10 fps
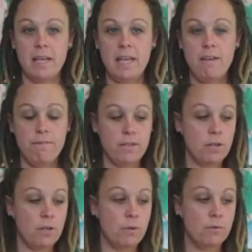if
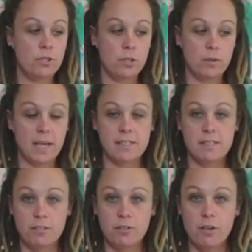you do get
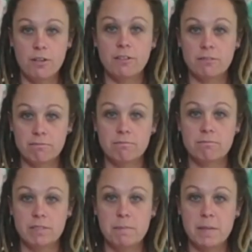stuck,
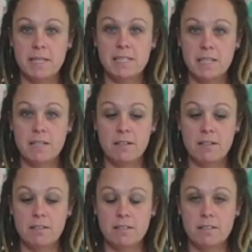speak to
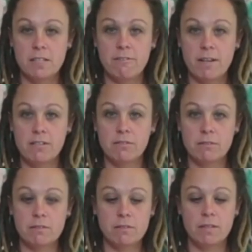your
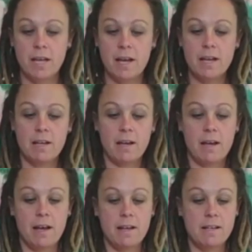adults, okay?
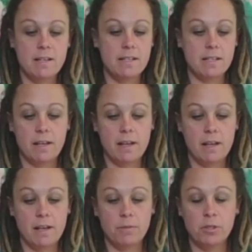And
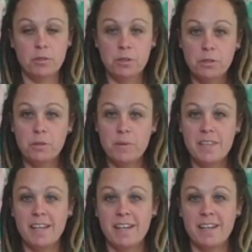good luck with
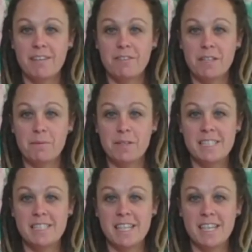it. I really want
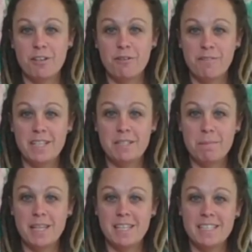to see your finished
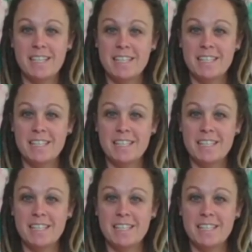pieces.